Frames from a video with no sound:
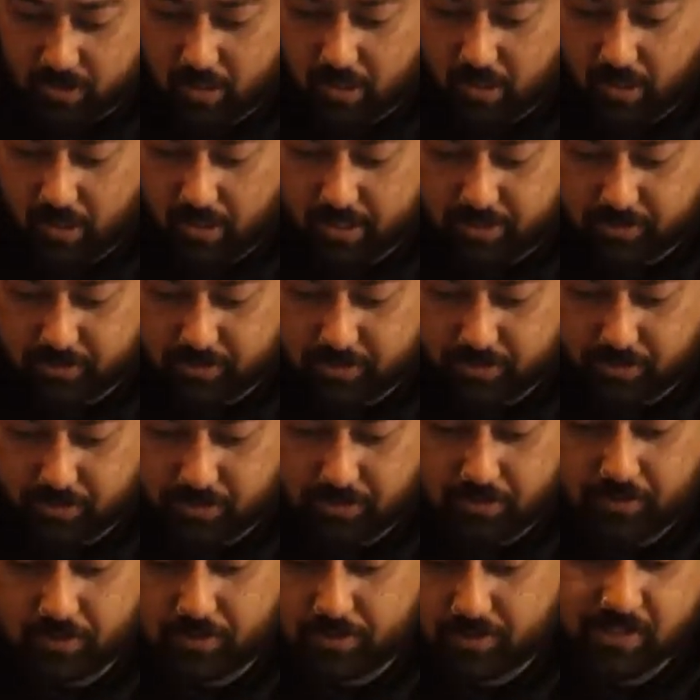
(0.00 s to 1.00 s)
I
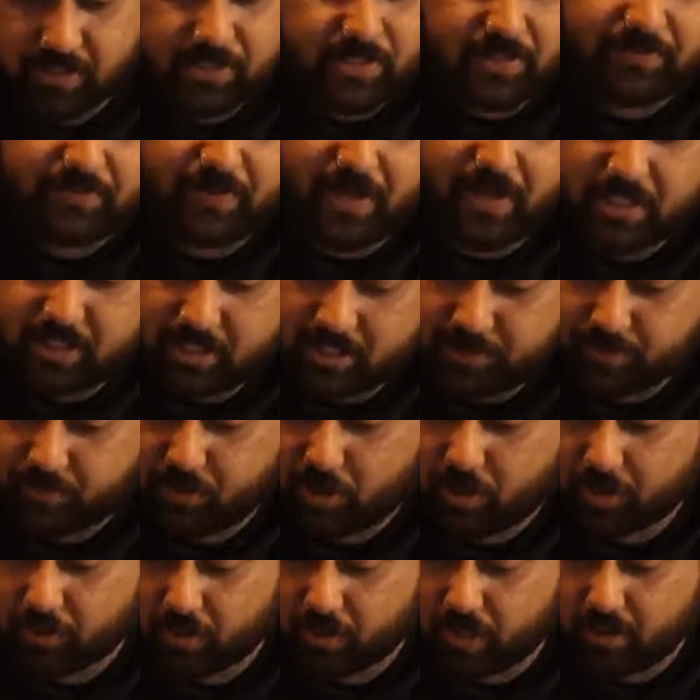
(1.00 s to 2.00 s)
do disadvantaged
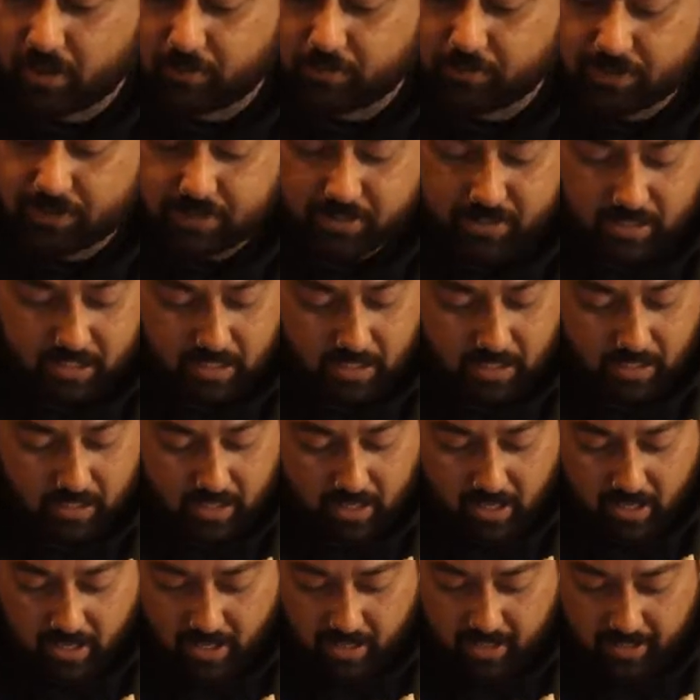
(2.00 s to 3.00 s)
programs,
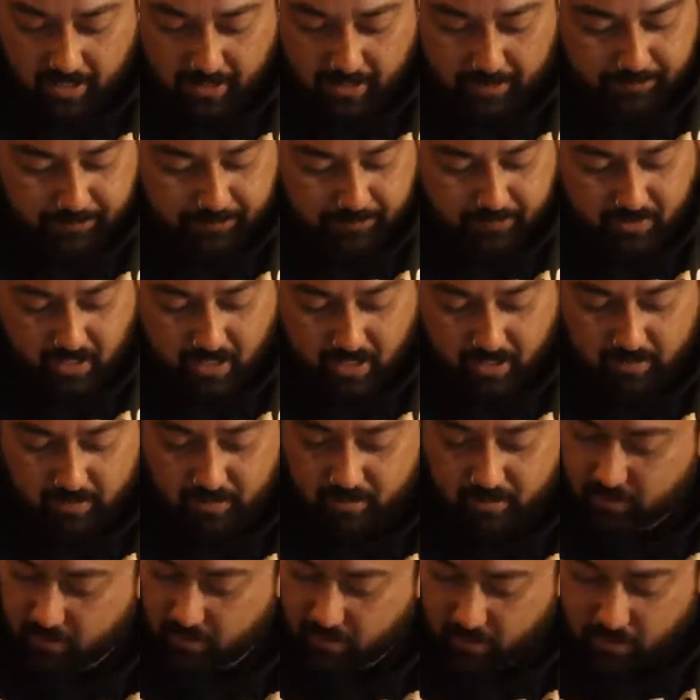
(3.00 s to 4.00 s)
and
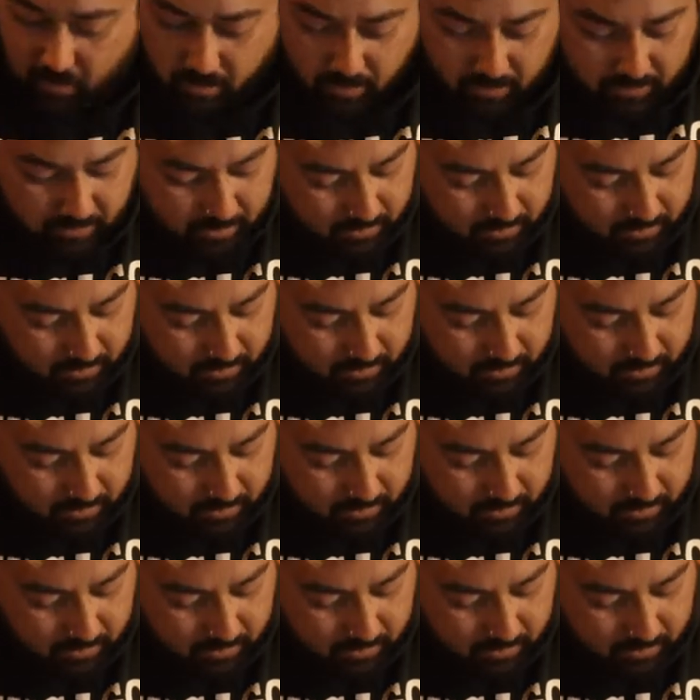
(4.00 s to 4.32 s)
God,